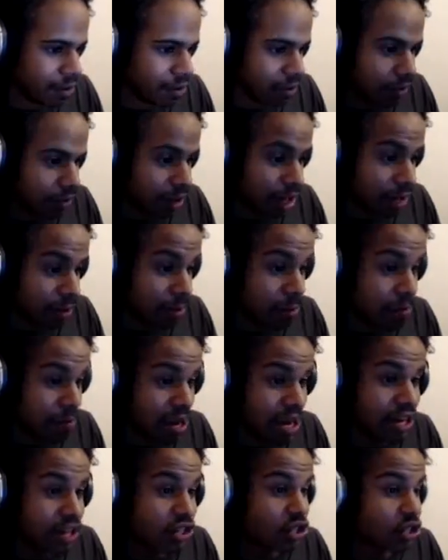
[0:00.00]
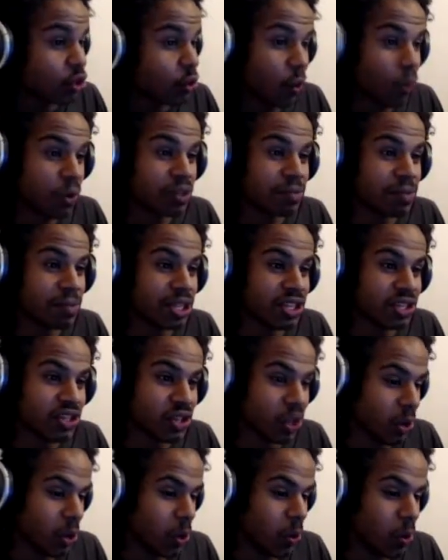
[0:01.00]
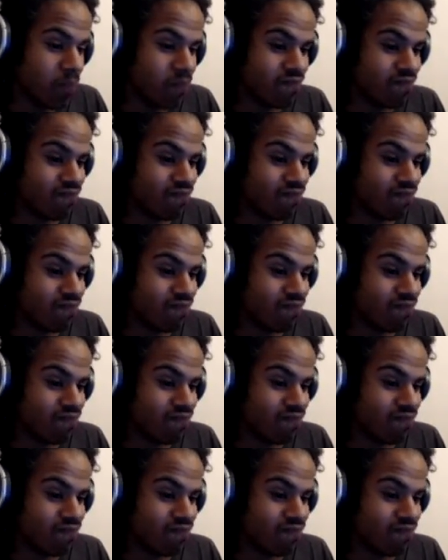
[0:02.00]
Well, I'm a mage swordsman, so